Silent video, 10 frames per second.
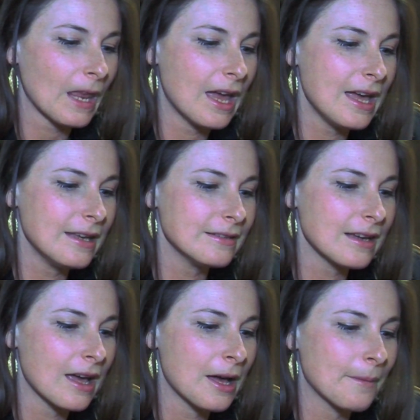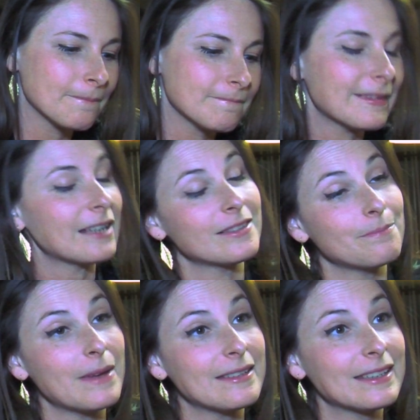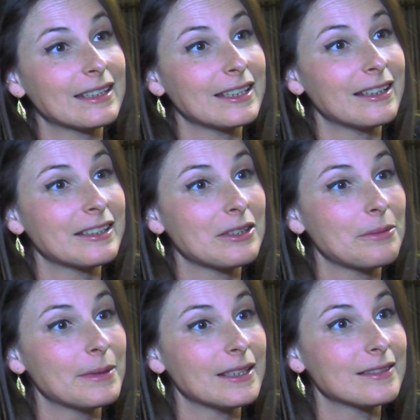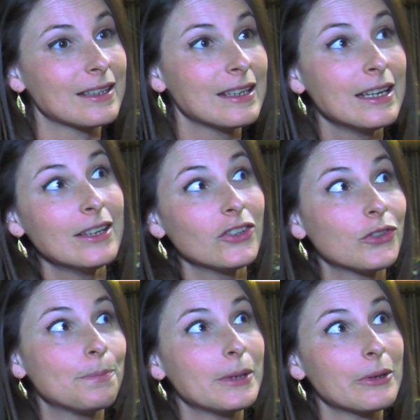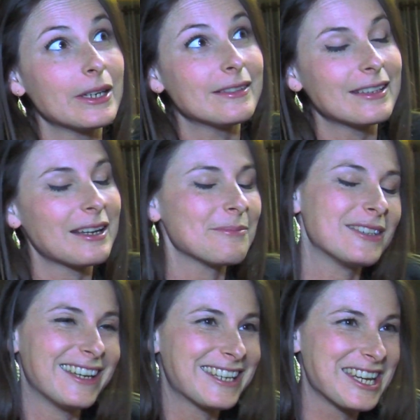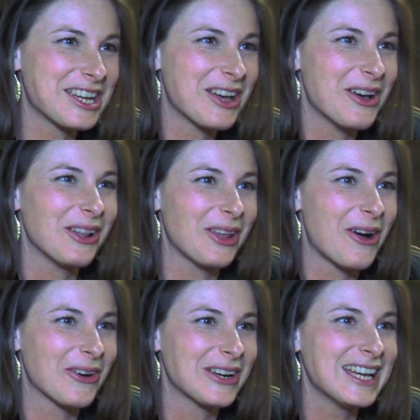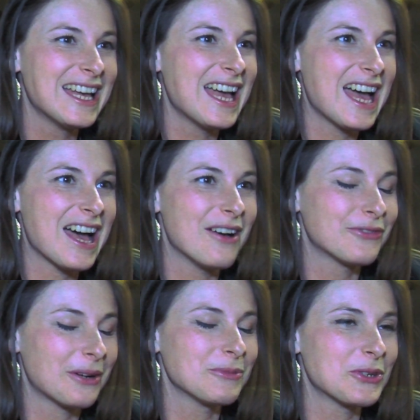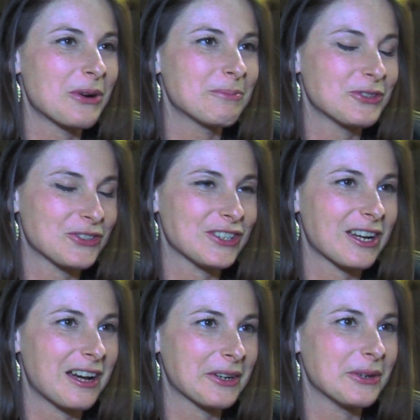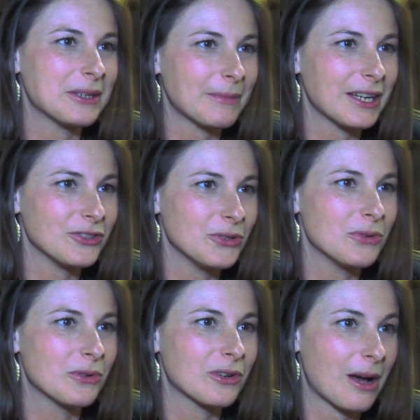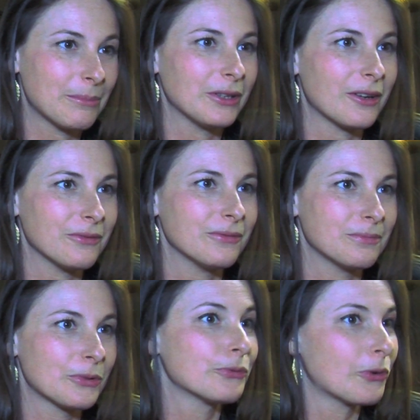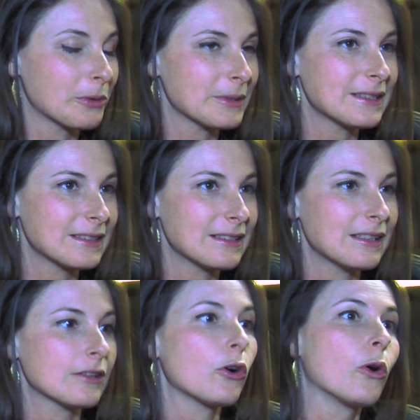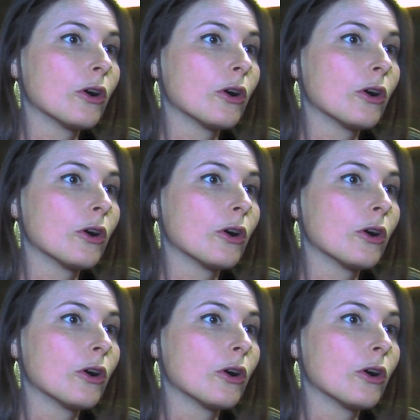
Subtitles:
And that's basically a little bit the spirit that I'm taking along from Europe to Chicago in my new couple of performances that